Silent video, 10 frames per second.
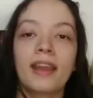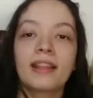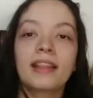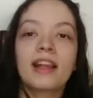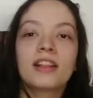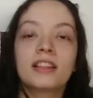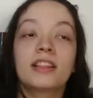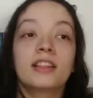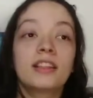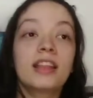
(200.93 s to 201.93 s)
And
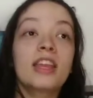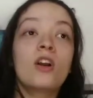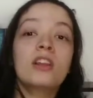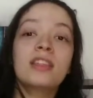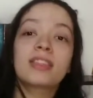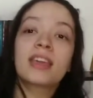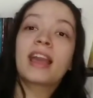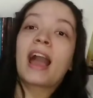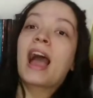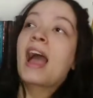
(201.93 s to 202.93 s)
the only
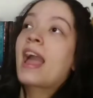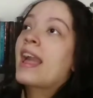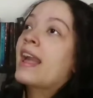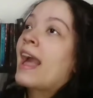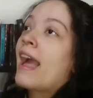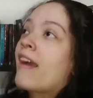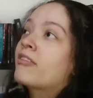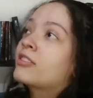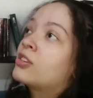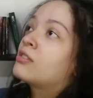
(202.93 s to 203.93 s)
thing I
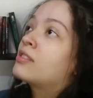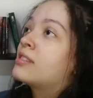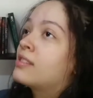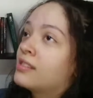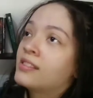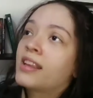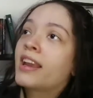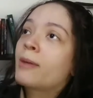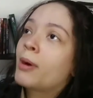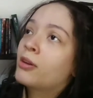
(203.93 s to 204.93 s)
have to
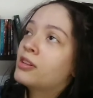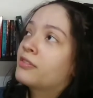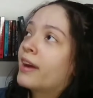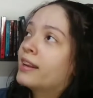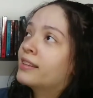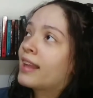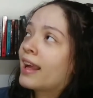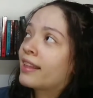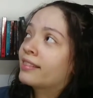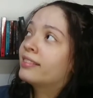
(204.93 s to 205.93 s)
say about this fighting is
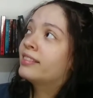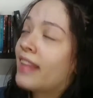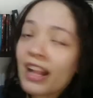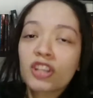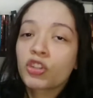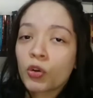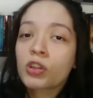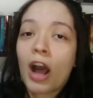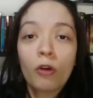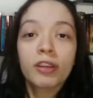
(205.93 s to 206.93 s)
that
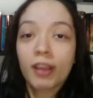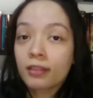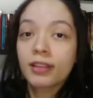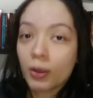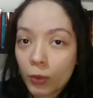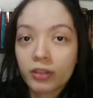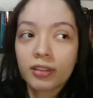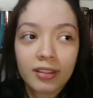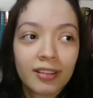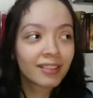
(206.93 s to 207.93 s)
shows how young they
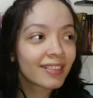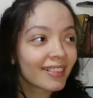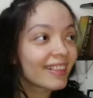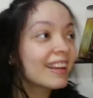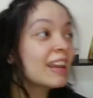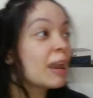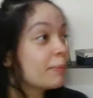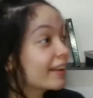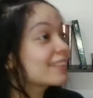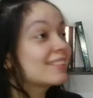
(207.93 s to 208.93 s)
were.
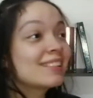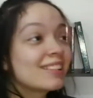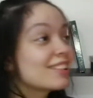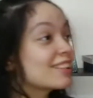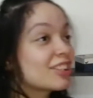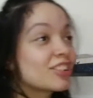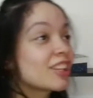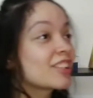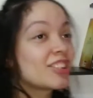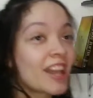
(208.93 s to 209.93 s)
Because this is such
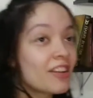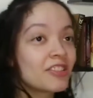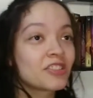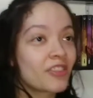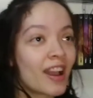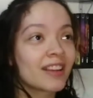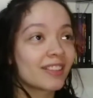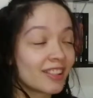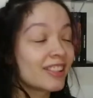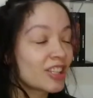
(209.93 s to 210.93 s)
a childish fight,
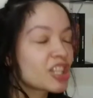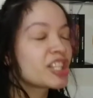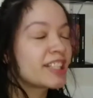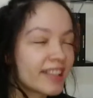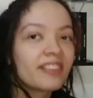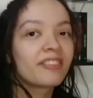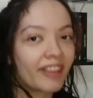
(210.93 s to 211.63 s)
this is such a teen